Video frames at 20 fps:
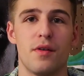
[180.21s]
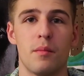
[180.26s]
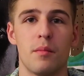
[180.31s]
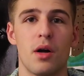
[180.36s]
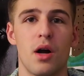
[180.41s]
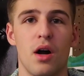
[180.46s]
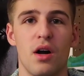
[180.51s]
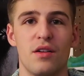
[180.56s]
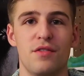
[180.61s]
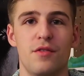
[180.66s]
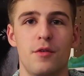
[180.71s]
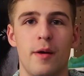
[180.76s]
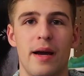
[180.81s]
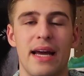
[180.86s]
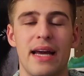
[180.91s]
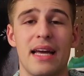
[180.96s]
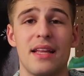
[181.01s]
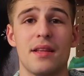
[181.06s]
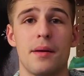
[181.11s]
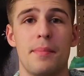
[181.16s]
from Golf
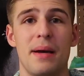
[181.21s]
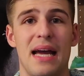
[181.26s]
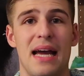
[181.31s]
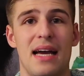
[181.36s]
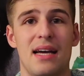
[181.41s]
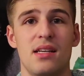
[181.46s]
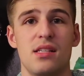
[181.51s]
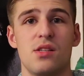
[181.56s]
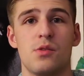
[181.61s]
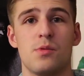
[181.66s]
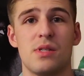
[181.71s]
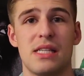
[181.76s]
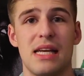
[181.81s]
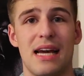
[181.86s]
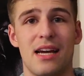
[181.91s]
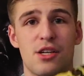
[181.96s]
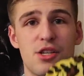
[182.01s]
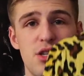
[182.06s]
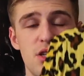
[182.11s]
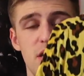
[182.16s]
Wang in the past was
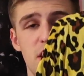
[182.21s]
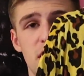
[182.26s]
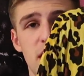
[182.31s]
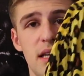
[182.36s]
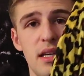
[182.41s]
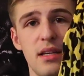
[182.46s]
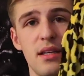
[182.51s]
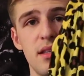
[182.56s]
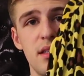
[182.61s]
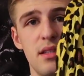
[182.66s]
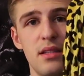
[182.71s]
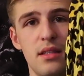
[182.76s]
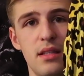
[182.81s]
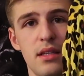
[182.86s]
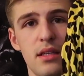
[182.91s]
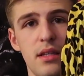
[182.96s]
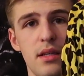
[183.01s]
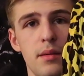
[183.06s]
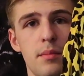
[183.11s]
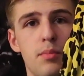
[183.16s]
actually
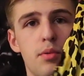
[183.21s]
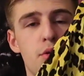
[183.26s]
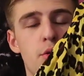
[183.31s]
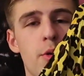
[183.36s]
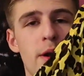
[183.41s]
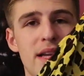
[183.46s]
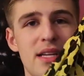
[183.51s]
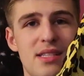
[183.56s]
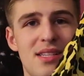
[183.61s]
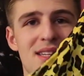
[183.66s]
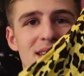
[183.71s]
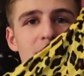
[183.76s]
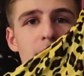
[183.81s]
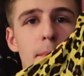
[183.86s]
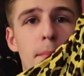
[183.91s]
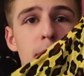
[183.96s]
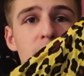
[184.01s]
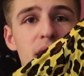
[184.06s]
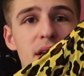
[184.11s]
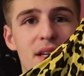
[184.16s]
the print
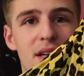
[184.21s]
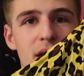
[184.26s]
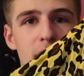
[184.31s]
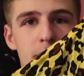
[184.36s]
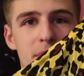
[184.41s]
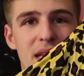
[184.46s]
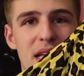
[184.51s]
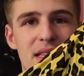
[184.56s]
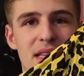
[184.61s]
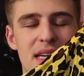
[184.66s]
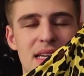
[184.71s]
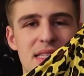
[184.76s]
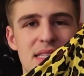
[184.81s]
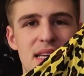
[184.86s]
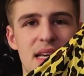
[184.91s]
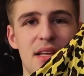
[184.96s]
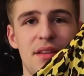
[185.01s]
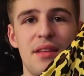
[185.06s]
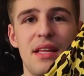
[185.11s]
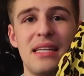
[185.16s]
button-up that they
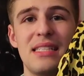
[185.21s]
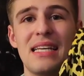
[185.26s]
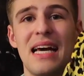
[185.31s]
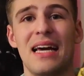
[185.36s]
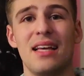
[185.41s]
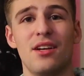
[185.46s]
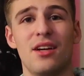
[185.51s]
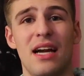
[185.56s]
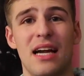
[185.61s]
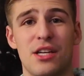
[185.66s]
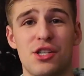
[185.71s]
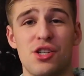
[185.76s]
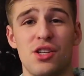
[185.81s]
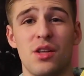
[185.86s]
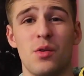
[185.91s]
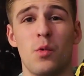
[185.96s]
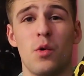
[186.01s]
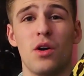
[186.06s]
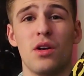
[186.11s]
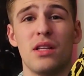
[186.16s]
did. That Tyler
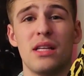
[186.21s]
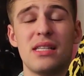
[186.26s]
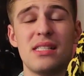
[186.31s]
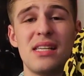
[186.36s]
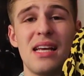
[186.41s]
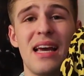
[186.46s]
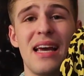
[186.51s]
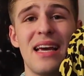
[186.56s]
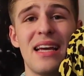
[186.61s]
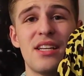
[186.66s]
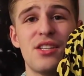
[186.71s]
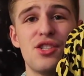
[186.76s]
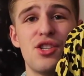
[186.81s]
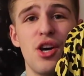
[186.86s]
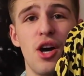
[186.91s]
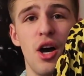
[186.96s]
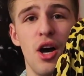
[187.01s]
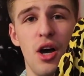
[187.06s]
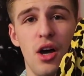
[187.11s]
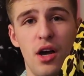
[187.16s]
actually wore this a
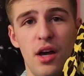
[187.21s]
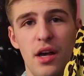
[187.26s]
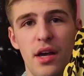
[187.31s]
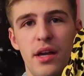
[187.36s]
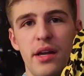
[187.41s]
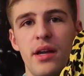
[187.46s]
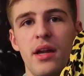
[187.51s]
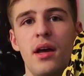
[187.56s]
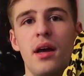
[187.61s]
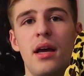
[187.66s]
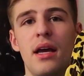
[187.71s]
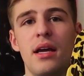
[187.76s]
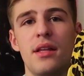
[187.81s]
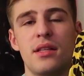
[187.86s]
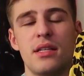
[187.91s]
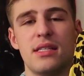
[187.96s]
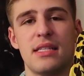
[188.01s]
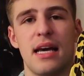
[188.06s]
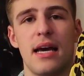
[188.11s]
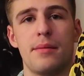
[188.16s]
ton in
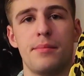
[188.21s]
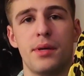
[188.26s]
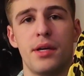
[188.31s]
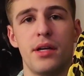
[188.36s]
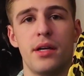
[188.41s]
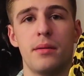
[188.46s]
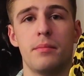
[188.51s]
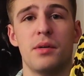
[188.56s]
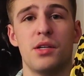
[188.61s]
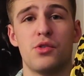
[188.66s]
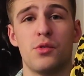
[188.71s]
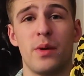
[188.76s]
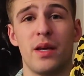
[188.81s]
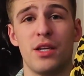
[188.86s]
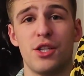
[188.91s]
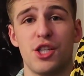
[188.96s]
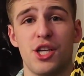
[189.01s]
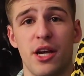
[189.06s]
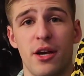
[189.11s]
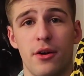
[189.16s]
the time period
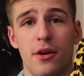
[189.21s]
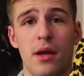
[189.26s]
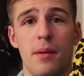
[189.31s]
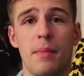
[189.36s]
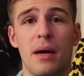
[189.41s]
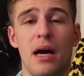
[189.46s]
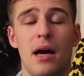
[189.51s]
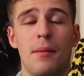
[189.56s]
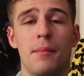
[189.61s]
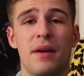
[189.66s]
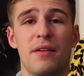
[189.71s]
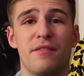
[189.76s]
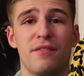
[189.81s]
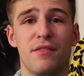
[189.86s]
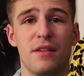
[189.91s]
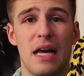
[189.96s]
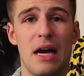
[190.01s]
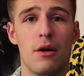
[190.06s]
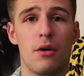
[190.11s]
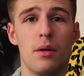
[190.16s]
between Cherry Bomb and
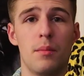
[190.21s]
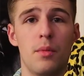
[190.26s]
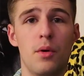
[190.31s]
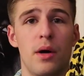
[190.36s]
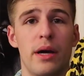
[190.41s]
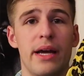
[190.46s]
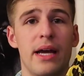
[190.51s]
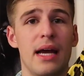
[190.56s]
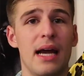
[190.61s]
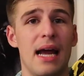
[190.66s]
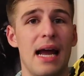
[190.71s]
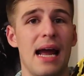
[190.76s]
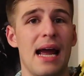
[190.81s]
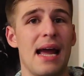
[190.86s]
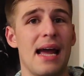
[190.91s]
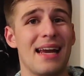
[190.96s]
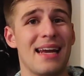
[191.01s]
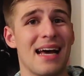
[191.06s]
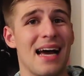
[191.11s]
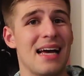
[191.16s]
Flower Boy,
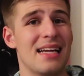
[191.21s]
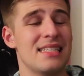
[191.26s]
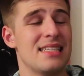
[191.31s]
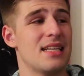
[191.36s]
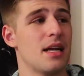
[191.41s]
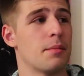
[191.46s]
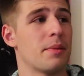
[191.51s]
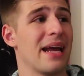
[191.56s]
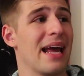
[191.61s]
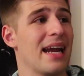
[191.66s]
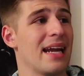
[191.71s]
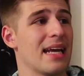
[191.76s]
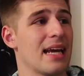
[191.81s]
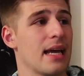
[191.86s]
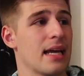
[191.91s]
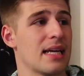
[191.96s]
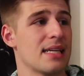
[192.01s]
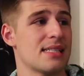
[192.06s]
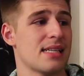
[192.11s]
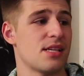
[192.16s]
and I ended up getting
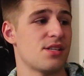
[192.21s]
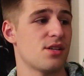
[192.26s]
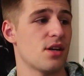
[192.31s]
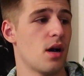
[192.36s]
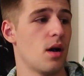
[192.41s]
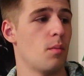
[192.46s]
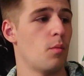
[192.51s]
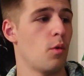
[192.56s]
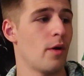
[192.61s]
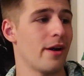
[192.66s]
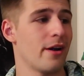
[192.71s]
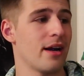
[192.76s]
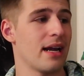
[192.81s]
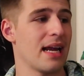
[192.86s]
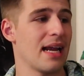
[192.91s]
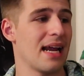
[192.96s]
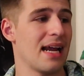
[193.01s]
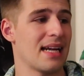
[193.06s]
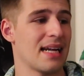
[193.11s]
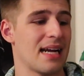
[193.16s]
it because I saw him wearing
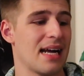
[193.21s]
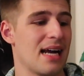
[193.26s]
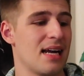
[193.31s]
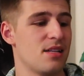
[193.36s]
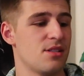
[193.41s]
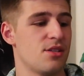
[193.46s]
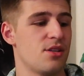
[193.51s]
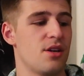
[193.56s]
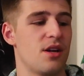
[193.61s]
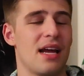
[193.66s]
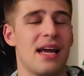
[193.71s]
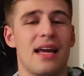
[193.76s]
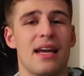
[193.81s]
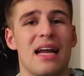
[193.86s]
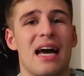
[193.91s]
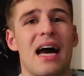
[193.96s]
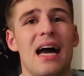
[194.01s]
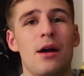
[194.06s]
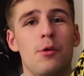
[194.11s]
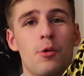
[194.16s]
it at a concert, and
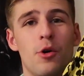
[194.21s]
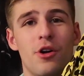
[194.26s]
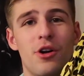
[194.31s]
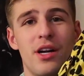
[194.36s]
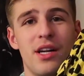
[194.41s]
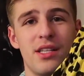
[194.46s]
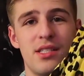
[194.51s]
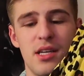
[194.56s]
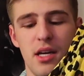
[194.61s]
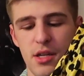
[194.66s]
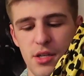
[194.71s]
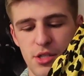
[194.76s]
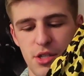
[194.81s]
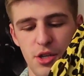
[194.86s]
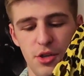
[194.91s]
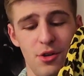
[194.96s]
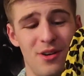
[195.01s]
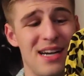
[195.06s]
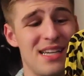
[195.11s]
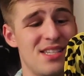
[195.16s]
I wore it a ton
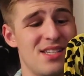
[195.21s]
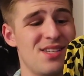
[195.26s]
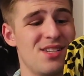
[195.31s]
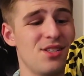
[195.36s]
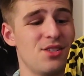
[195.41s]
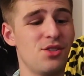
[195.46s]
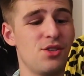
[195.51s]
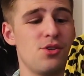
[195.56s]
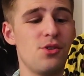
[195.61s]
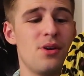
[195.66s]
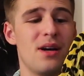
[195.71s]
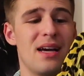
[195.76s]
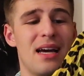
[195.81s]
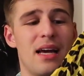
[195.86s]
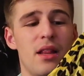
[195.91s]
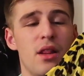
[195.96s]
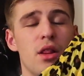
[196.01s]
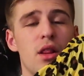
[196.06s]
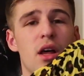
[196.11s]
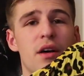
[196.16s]
too. I still do.
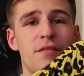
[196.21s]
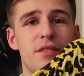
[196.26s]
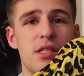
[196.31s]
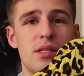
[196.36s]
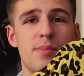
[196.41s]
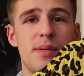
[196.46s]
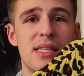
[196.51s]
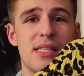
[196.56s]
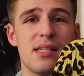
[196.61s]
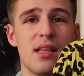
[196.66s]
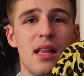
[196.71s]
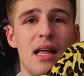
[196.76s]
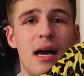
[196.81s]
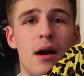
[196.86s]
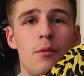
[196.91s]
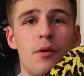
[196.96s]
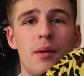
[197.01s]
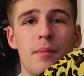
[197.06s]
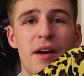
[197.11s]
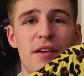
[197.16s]
I love this piece a
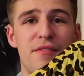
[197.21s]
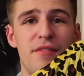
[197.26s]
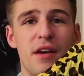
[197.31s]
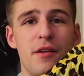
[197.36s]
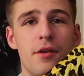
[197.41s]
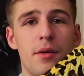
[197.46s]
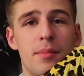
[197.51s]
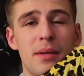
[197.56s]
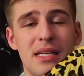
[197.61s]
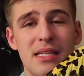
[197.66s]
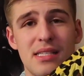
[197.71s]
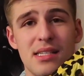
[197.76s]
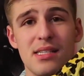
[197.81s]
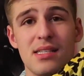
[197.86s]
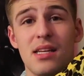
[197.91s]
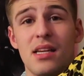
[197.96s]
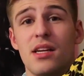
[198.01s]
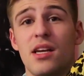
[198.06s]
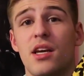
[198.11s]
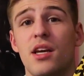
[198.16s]
lot. One of my favorite
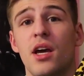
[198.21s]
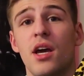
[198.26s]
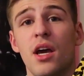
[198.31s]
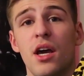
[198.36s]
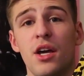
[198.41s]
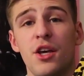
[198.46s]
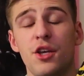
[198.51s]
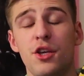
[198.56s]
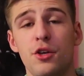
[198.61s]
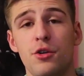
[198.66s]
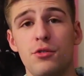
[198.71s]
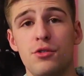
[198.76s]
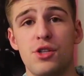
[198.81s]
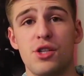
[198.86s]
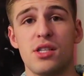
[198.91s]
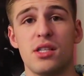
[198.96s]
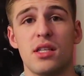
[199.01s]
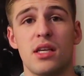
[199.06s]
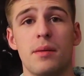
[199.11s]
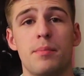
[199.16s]
pieces and a huge
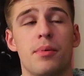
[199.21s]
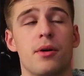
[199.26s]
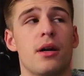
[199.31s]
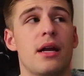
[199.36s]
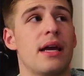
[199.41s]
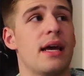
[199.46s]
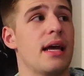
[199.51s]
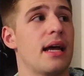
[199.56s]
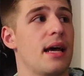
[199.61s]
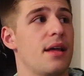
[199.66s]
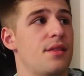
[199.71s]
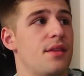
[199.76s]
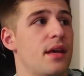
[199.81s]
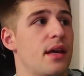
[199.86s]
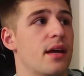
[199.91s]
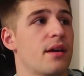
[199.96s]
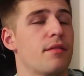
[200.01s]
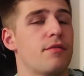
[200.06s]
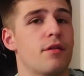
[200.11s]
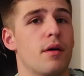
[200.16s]
sleeper hit, I
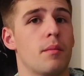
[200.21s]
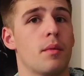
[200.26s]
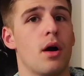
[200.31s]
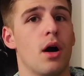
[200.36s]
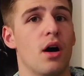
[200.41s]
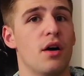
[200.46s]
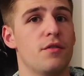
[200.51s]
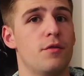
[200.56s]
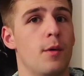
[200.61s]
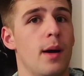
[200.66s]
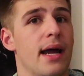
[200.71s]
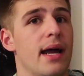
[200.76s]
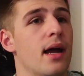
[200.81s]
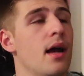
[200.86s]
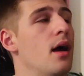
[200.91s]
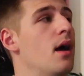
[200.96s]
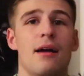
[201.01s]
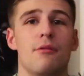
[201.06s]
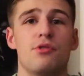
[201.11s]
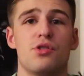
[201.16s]
think, from Golf Wang.
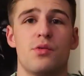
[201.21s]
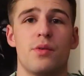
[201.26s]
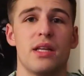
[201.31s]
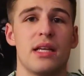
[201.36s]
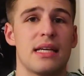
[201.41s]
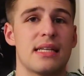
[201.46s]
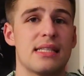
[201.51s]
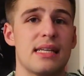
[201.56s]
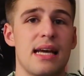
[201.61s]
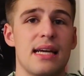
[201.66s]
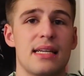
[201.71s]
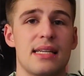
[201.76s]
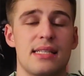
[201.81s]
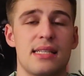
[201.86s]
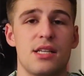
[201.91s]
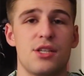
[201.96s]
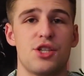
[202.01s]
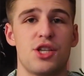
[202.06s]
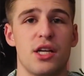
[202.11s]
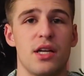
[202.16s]
I was really excited to
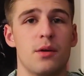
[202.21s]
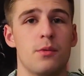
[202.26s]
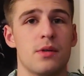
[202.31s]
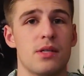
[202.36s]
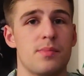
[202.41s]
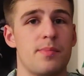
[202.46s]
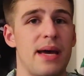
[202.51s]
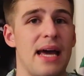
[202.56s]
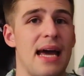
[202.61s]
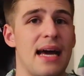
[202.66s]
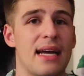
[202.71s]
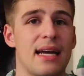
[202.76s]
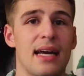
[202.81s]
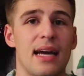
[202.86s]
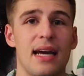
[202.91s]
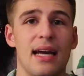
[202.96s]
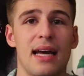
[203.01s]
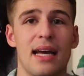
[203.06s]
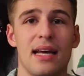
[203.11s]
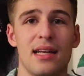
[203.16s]
see Cheetah was back
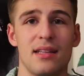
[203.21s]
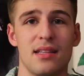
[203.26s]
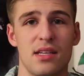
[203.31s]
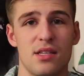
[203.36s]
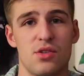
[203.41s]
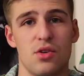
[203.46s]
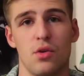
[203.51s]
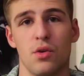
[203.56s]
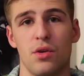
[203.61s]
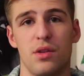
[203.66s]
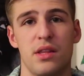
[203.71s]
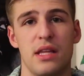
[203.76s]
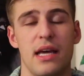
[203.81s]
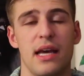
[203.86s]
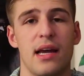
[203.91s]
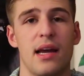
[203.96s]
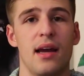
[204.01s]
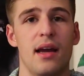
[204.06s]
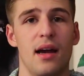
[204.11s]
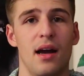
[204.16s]
in this whole thing,